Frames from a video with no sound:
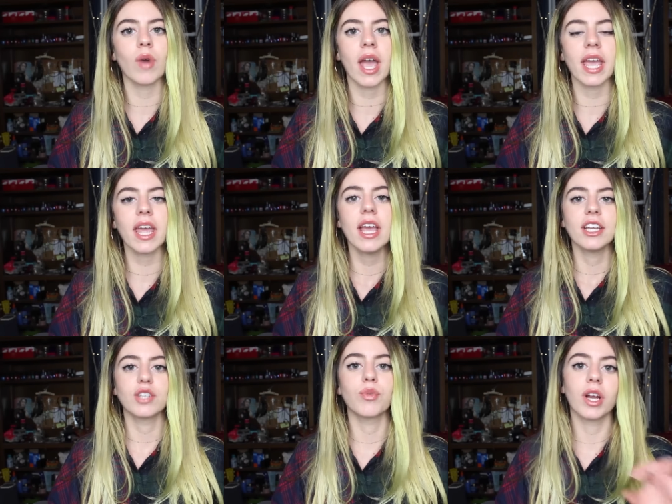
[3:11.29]
way
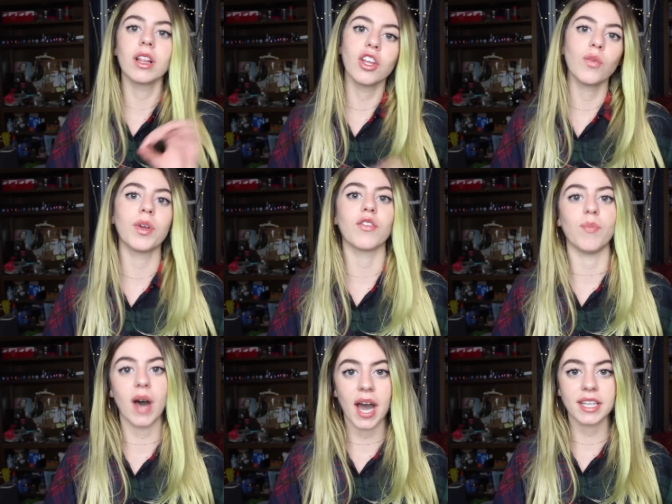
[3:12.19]
to bring a little bit of
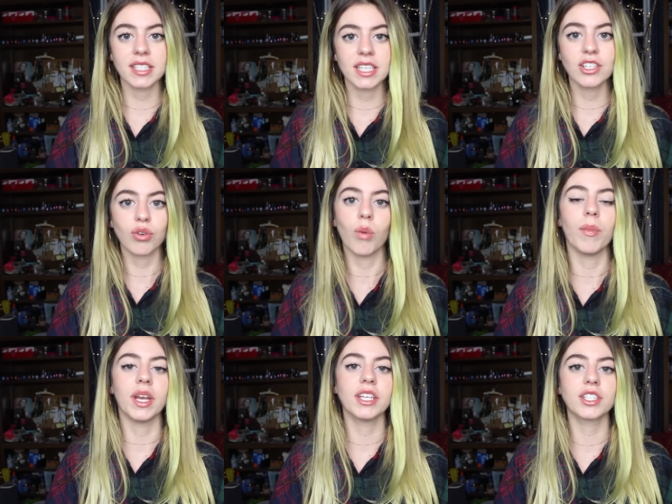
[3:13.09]
modesty to a
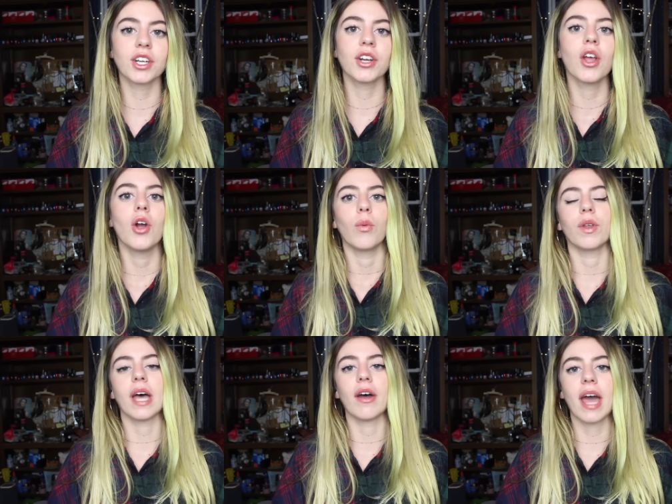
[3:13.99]
mini skirt
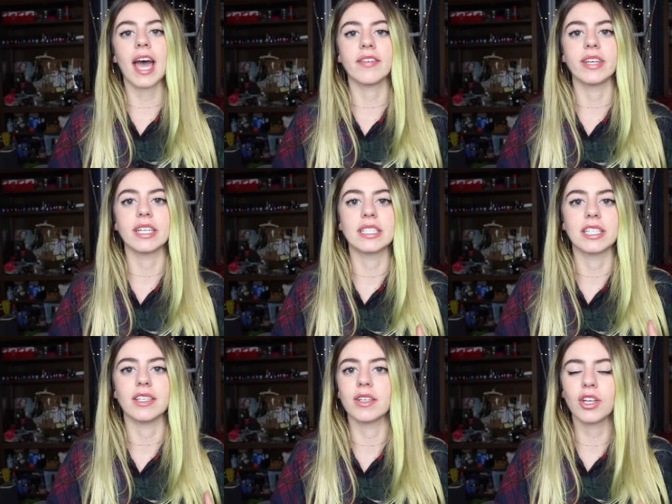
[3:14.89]
without having
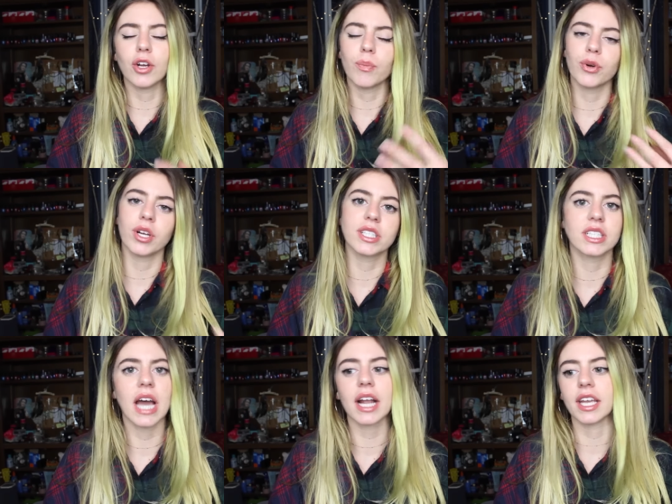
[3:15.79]
to, you know, put on
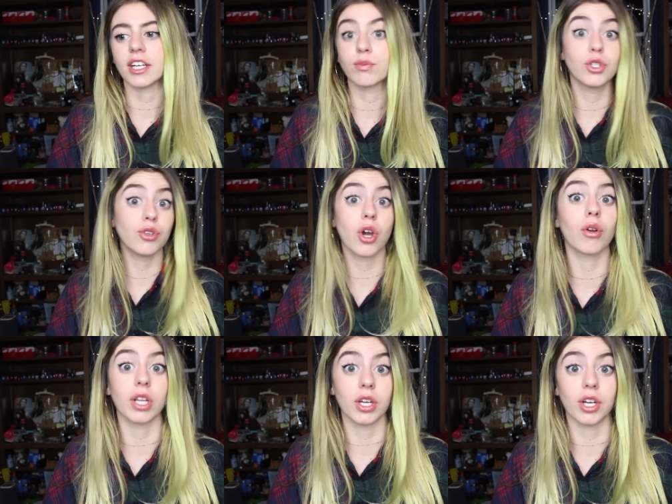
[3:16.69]
stockings, which you
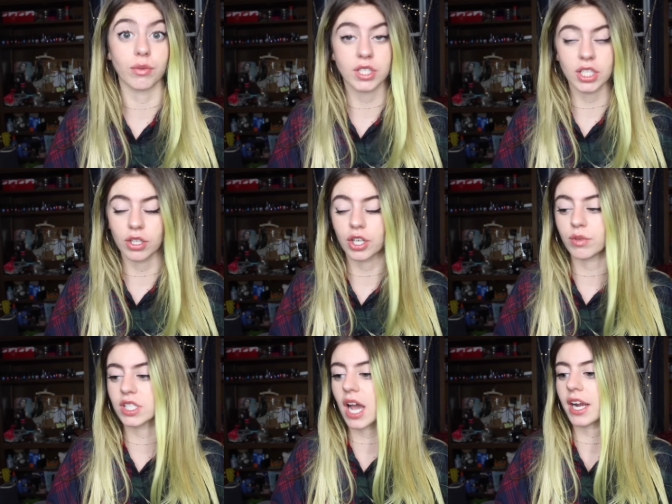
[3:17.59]
totally could. It would still look good
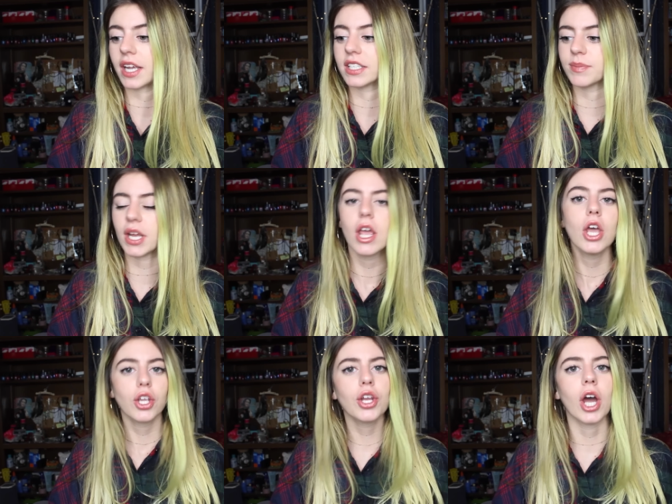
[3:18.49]
with stockings. But,
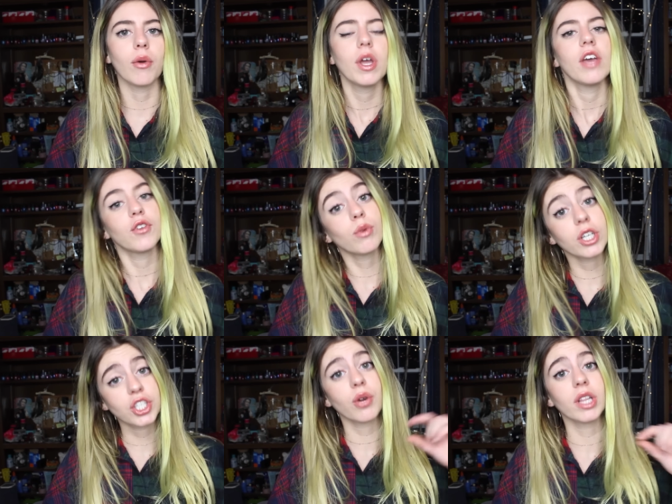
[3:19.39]
you know, if you
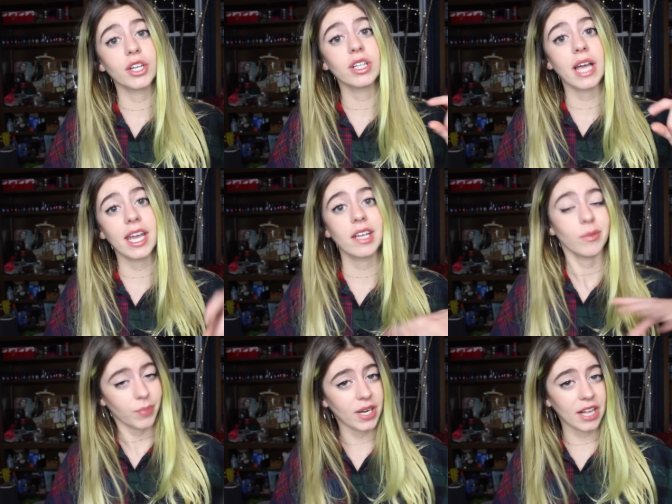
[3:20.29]
want to show a little leg
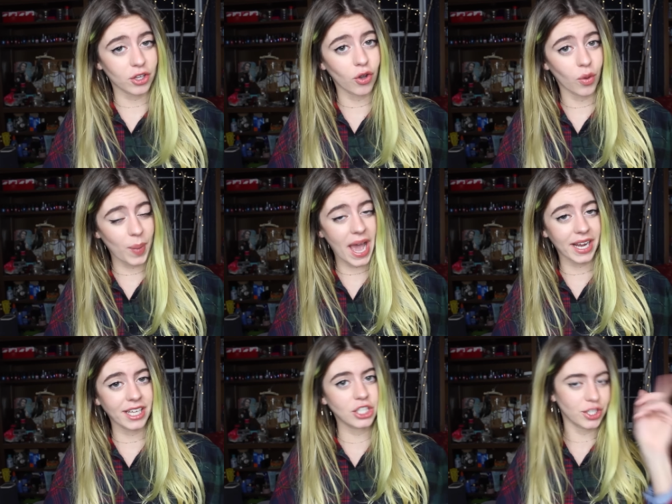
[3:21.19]
but not the whole
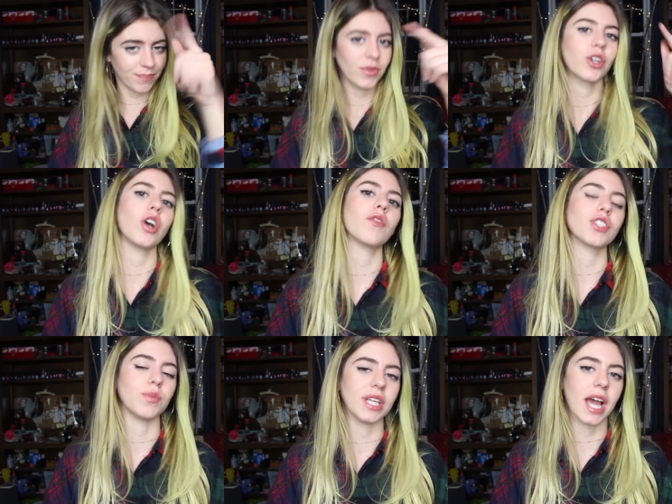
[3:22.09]
package, go for
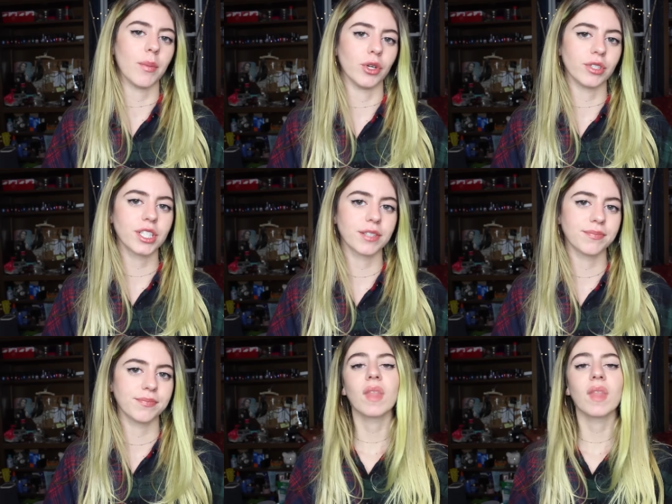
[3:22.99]
some knee-high boots.